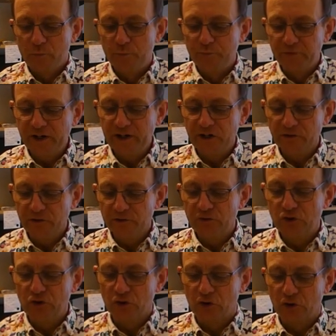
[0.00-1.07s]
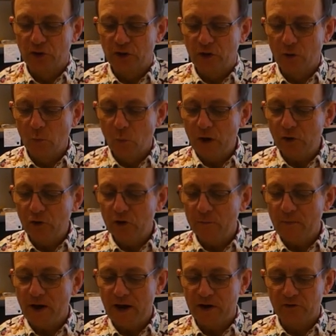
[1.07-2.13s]
Bringer of joy, welcome
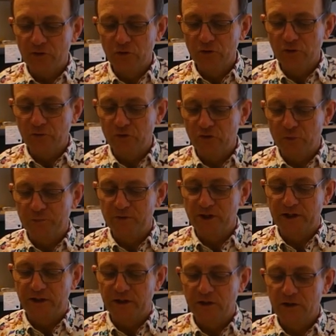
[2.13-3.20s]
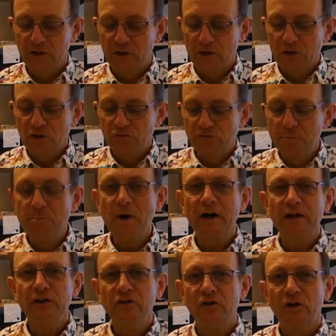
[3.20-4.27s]
herald of spring,
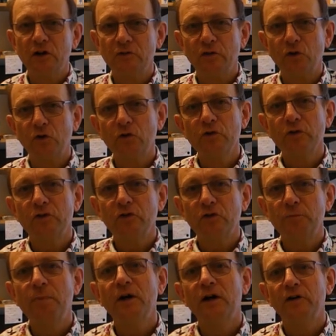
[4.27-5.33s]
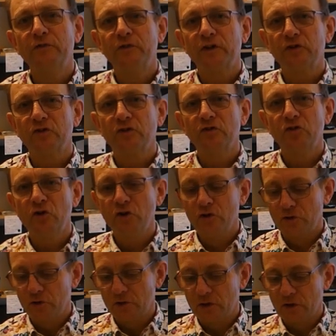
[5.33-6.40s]
reminder of all that is perfect and
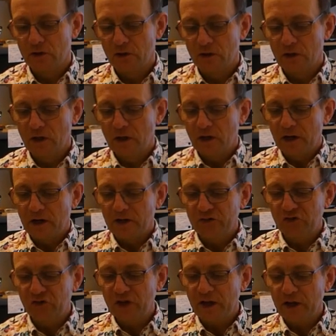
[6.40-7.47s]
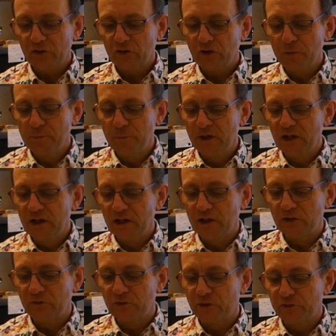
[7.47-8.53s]
new. I scarce can
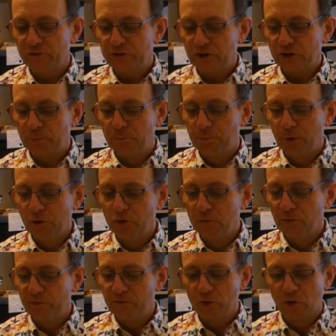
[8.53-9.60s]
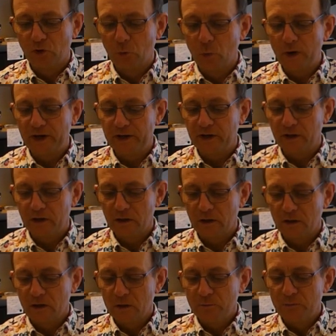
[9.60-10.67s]
believe the fresh bloom of your wing,
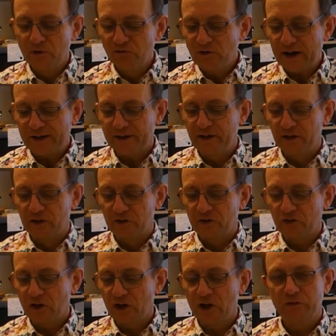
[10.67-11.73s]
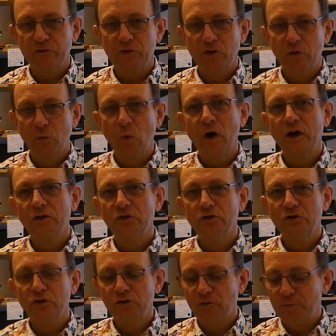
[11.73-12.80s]
miraculous after the
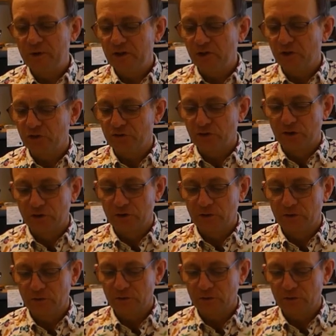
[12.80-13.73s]
woes you've been through.